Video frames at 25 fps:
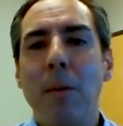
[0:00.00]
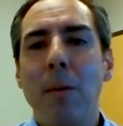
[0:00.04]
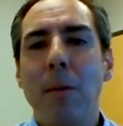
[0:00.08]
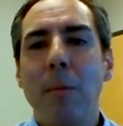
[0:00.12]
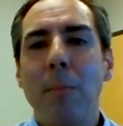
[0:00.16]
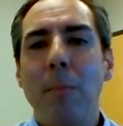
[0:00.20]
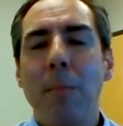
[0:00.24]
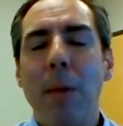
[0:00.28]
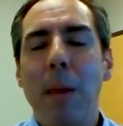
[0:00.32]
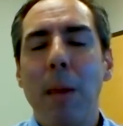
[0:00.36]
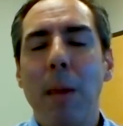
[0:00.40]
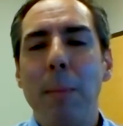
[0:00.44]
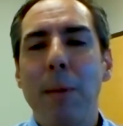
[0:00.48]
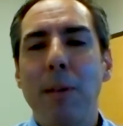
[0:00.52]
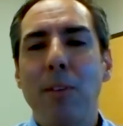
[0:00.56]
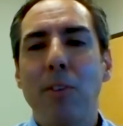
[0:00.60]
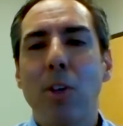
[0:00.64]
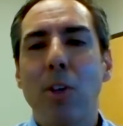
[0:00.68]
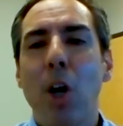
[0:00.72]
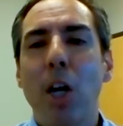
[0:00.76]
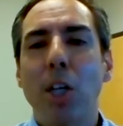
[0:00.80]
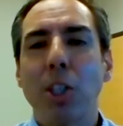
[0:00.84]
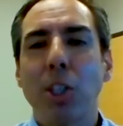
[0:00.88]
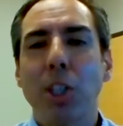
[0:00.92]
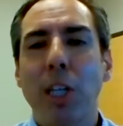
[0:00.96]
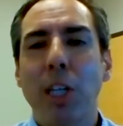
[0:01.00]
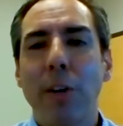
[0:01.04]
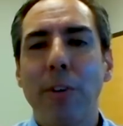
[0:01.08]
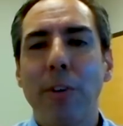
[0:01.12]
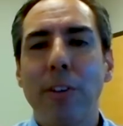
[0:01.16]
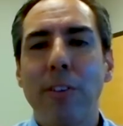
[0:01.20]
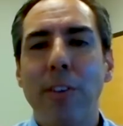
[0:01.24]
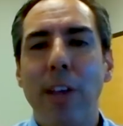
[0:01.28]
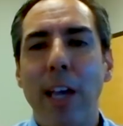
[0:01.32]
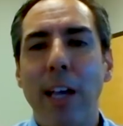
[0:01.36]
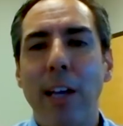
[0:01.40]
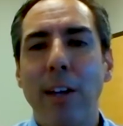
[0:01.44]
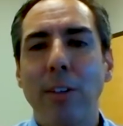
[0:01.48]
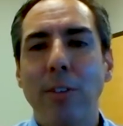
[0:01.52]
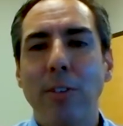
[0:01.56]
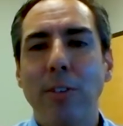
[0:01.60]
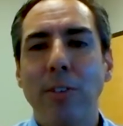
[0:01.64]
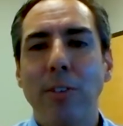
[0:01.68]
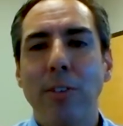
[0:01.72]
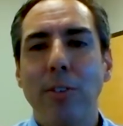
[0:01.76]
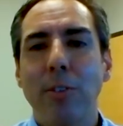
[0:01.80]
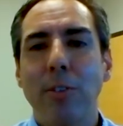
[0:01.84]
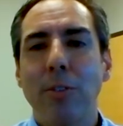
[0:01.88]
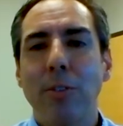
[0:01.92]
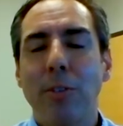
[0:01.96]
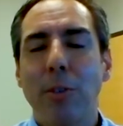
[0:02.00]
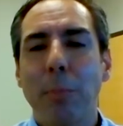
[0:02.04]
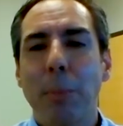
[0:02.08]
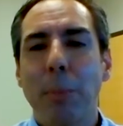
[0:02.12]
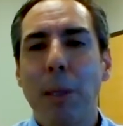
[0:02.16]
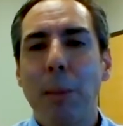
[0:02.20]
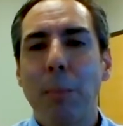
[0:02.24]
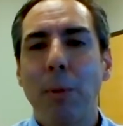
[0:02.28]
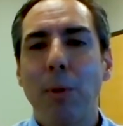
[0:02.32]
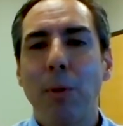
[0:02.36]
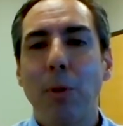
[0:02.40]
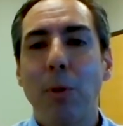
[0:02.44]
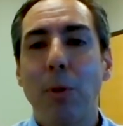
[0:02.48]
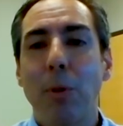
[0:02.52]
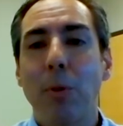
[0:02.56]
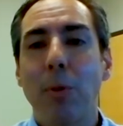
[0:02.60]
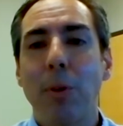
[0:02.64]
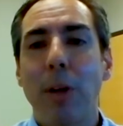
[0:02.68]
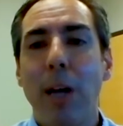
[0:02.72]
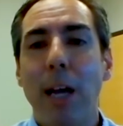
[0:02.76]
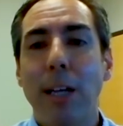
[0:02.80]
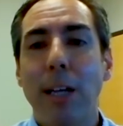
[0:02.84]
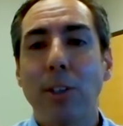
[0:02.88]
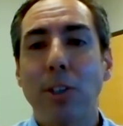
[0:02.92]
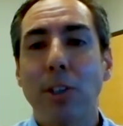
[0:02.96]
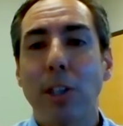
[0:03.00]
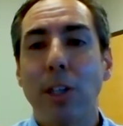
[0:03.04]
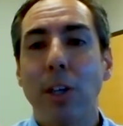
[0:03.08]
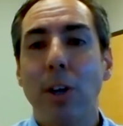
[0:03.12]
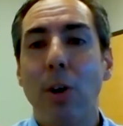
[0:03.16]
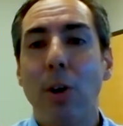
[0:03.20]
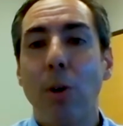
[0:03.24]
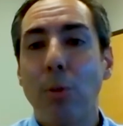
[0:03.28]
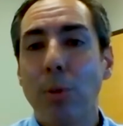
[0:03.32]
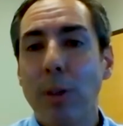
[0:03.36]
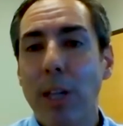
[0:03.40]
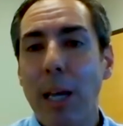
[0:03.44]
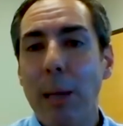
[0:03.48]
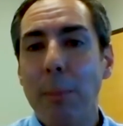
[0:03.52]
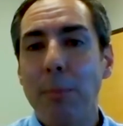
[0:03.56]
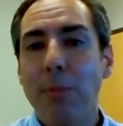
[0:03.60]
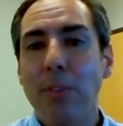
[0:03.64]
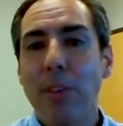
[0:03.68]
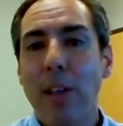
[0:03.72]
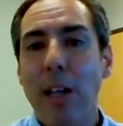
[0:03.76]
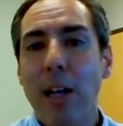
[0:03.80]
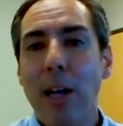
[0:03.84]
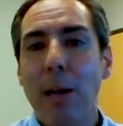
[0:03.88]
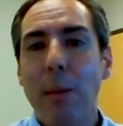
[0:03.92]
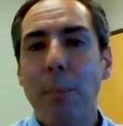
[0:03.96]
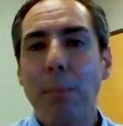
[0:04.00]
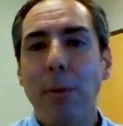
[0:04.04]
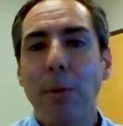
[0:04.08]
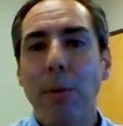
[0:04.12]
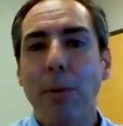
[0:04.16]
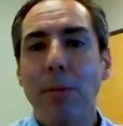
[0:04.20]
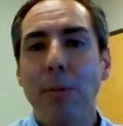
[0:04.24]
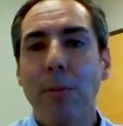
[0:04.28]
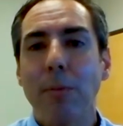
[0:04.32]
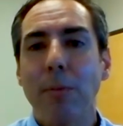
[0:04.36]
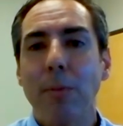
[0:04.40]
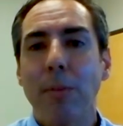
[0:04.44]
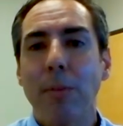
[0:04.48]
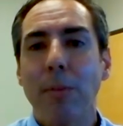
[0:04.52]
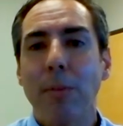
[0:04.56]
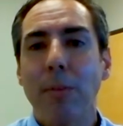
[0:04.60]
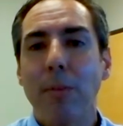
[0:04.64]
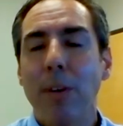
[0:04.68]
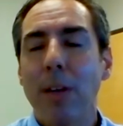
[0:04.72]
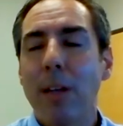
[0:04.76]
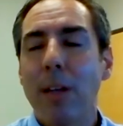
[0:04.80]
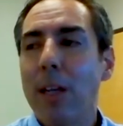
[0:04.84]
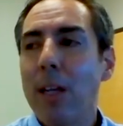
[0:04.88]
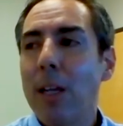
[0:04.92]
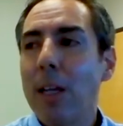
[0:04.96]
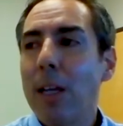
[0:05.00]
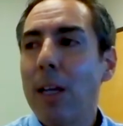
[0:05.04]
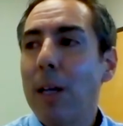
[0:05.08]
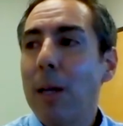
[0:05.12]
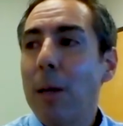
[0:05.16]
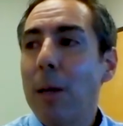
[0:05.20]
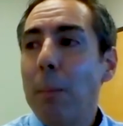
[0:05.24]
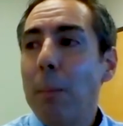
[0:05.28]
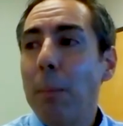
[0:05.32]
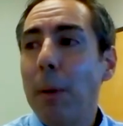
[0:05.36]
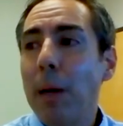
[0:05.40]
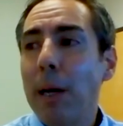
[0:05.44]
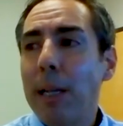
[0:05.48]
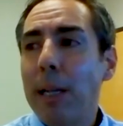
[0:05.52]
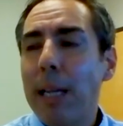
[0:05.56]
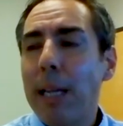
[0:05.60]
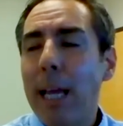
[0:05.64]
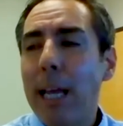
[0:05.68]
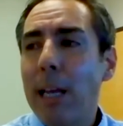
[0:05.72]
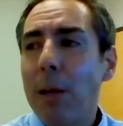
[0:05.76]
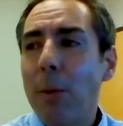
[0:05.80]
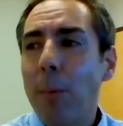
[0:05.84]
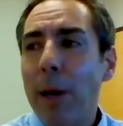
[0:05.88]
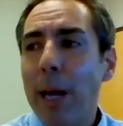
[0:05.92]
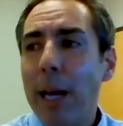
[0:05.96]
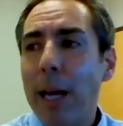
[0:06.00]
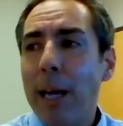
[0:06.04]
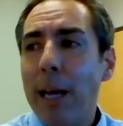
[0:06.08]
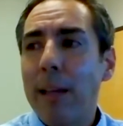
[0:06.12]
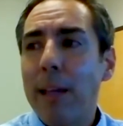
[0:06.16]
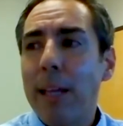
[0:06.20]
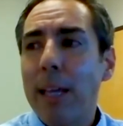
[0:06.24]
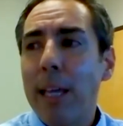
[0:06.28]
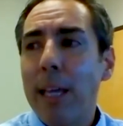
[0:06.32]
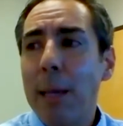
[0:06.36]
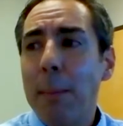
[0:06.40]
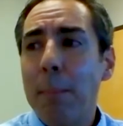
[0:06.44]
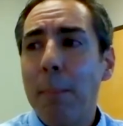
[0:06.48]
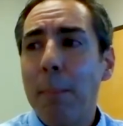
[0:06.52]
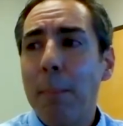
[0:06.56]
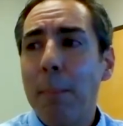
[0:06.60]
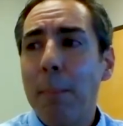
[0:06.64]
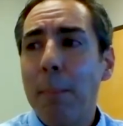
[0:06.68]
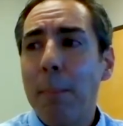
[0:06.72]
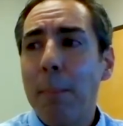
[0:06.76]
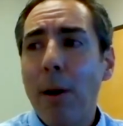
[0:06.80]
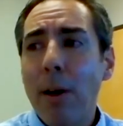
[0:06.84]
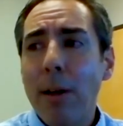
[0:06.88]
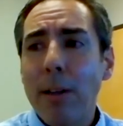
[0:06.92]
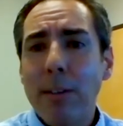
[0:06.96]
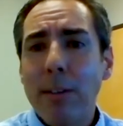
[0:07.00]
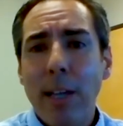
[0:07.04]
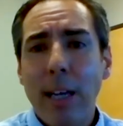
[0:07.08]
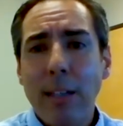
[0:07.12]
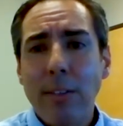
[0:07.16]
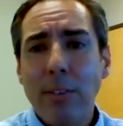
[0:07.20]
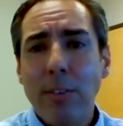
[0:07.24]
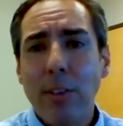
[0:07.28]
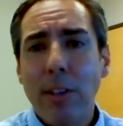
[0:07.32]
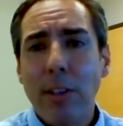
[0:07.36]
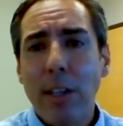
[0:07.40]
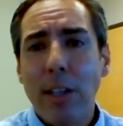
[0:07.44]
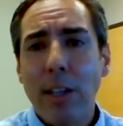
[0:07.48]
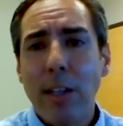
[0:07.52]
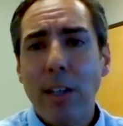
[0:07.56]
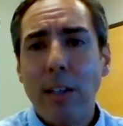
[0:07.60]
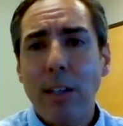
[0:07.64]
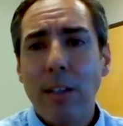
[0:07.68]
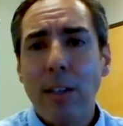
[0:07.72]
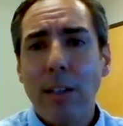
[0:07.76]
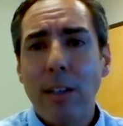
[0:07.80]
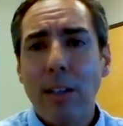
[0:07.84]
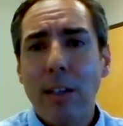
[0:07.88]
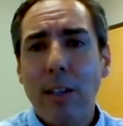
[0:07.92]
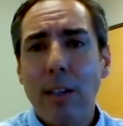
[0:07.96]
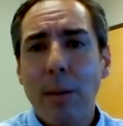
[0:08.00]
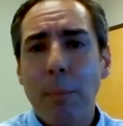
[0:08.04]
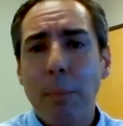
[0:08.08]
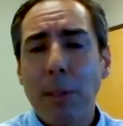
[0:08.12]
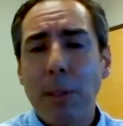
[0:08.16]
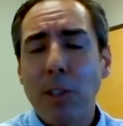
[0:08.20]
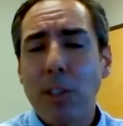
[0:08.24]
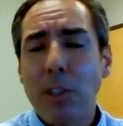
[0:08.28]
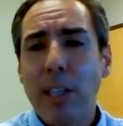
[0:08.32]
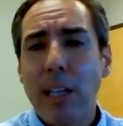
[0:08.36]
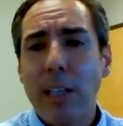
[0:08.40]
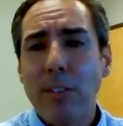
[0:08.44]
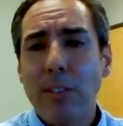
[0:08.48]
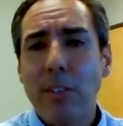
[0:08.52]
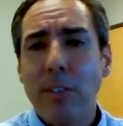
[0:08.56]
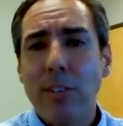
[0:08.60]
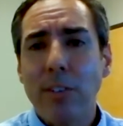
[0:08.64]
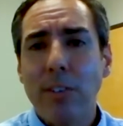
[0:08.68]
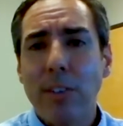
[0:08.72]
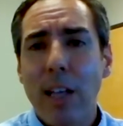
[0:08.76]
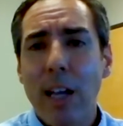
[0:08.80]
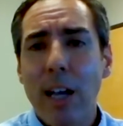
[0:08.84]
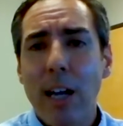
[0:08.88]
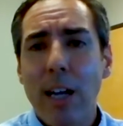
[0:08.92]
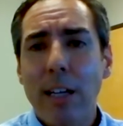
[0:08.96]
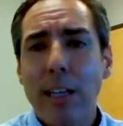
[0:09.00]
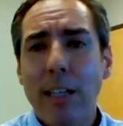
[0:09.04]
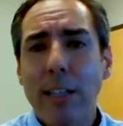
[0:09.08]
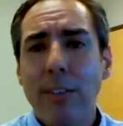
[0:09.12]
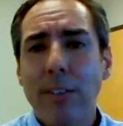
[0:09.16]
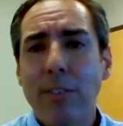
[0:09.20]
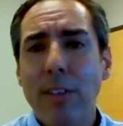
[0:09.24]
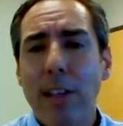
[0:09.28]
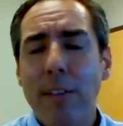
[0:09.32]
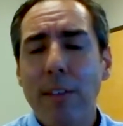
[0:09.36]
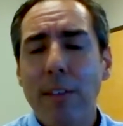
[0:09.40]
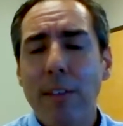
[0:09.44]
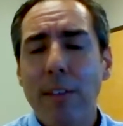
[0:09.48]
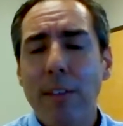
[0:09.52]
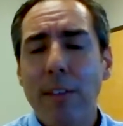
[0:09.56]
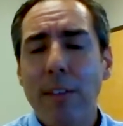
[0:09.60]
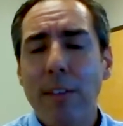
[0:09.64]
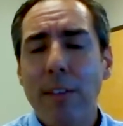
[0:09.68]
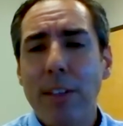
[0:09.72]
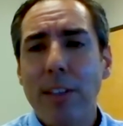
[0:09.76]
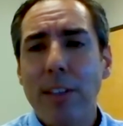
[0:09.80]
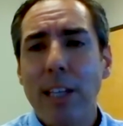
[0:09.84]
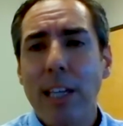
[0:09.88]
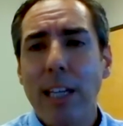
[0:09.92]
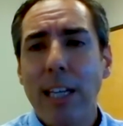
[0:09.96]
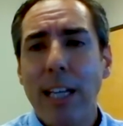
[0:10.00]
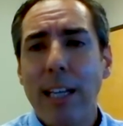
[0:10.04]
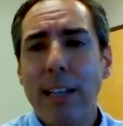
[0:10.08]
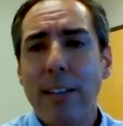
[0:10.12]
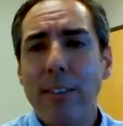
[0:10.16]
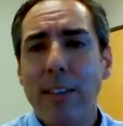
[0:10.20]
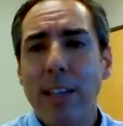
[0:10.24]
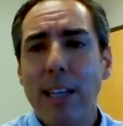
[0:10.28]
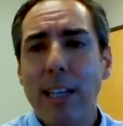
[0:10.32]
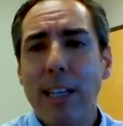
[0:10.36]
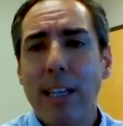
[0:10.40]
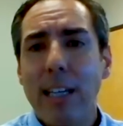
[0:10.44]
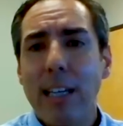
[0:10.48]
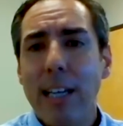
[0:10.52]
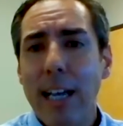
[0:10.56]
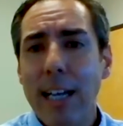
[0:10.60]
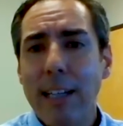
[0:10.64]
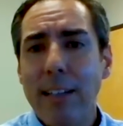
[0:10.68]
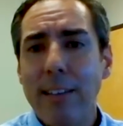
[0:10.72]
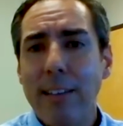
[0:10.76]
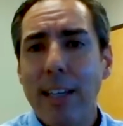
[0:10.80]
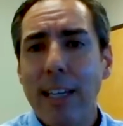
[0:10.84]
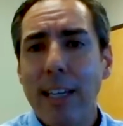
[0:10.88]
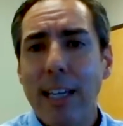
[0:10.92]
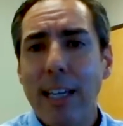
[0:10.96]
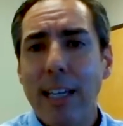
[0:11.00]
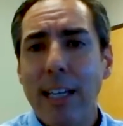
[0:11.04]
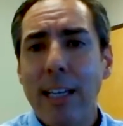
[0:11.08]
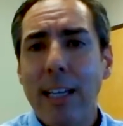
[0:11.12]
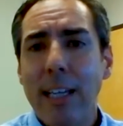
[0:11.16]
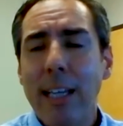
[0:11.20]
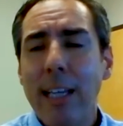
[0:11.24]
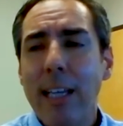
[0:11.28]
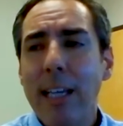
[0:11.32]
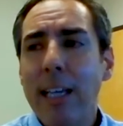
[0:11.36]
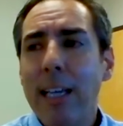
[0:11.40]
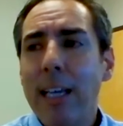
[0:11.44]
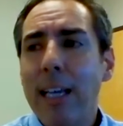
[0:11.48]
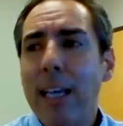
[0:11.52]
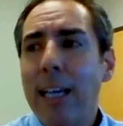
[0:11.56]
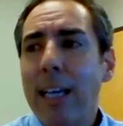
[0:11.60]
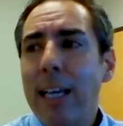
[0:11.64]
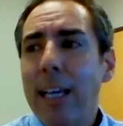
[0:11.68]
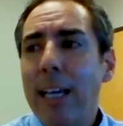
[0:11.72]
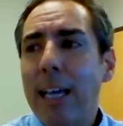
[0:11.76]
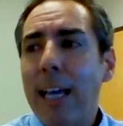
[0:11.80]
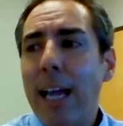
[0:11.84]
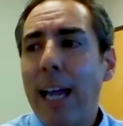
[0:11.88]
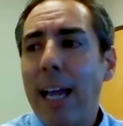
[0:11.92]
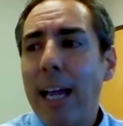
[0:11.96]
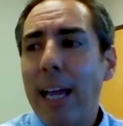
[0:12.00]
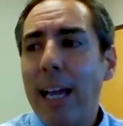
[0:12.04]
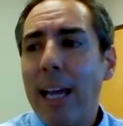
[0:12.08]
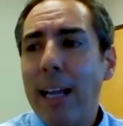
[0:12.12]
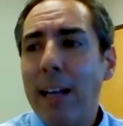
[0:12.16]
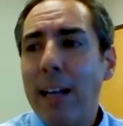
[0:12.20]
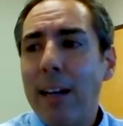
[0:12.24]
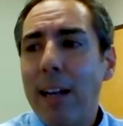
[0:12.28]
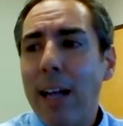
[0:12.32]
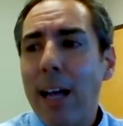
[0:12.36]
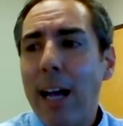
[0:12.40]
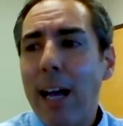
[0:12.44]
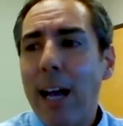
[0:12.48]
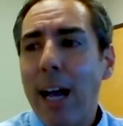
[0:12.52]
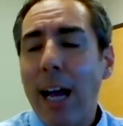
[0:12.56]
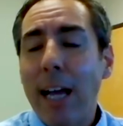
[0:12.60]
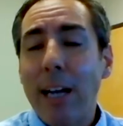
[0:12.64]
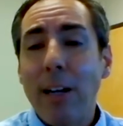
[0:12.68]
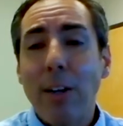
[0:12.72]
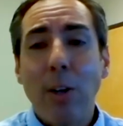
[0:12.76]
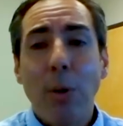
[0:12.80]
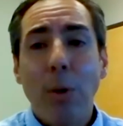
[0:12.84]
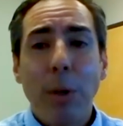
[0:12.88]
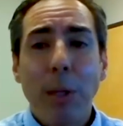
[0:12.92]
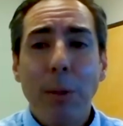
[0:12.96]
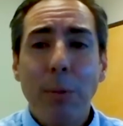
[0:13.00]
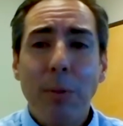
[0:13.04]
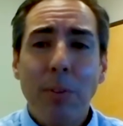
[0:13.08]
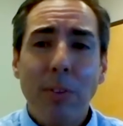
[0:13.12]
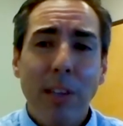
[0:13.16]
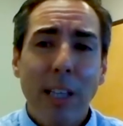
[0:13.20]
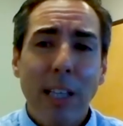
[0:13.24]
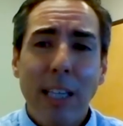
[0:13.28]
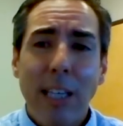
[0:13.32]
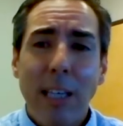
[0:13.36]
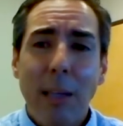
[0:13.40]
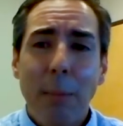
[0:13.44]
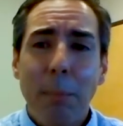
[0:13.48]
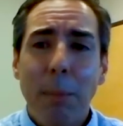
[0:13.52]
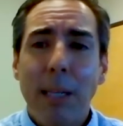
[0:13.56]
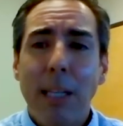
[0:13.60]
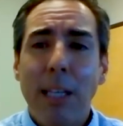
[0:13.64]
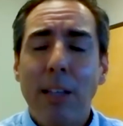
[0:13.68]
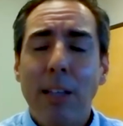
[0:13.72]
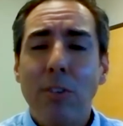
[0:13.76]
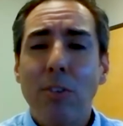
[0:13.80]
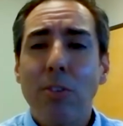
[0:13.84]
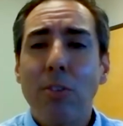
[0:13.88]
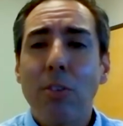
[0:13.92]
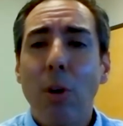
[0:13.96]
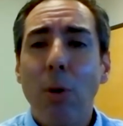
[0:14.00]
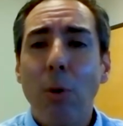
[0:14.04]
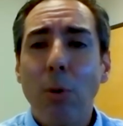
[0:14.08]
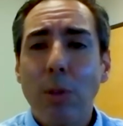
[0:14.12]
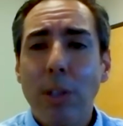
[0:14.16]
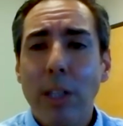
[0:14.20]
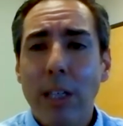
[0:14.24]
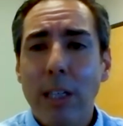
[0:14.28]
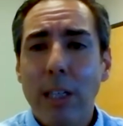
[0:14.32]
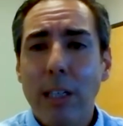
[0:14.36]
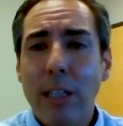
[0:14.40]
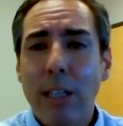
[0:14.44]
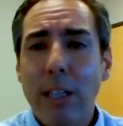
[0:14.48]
it's a cautionary tale to people who actually own GameStop but anyway, he bought a bunch of Tesla stock in 17, 18, and 19. And I don't know what he was thinking, but he sold it